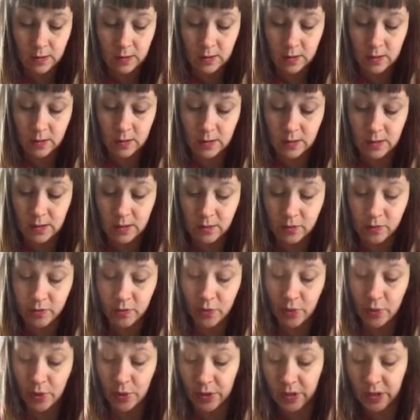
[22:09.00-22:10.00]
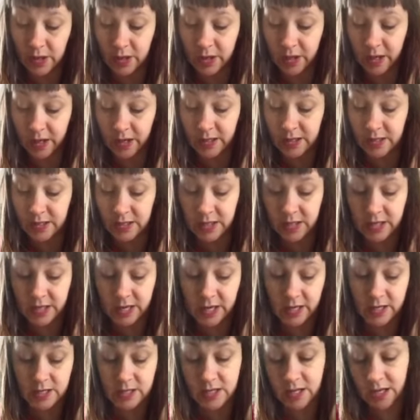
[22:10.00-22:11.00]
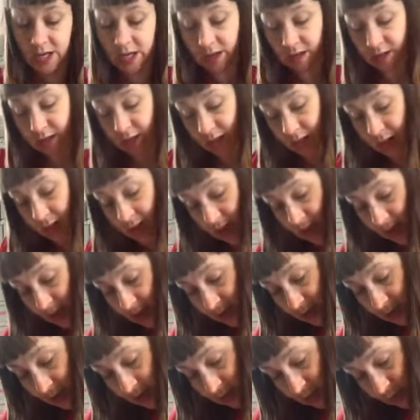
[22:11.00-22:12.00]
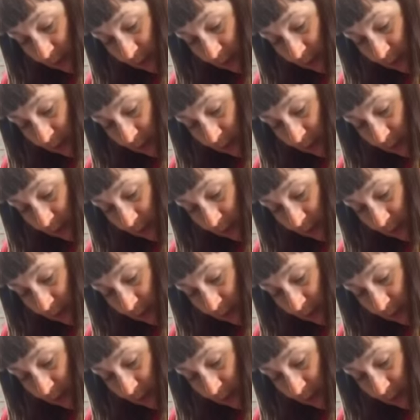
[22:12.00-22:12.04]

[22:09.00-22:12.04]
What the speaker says: and then draw a line to connect those, and that is